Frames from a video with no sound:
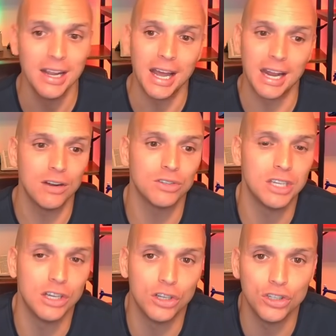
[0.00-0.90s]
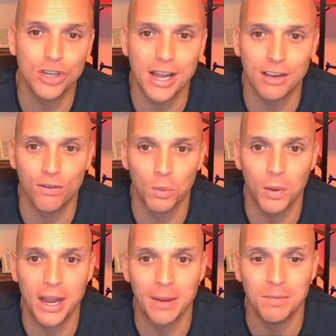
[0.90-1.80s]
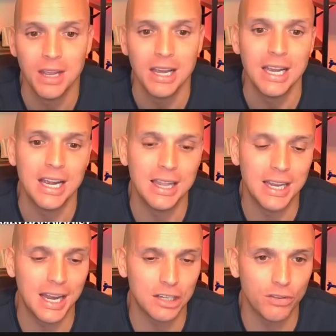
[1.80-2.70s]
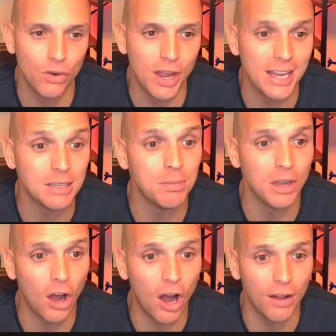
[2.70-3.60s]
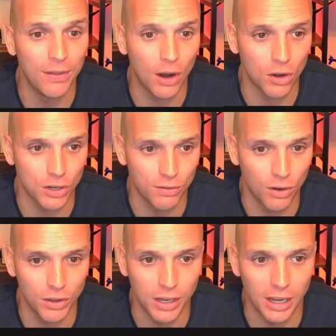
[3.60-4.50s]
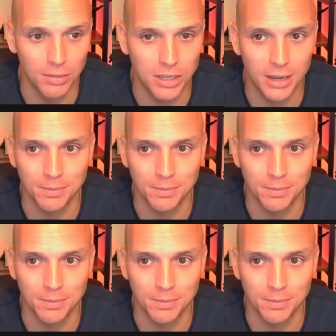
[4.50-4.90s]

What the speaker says: And I don't see a good chance for rain in the next few days beyond the Arctic front that comes in.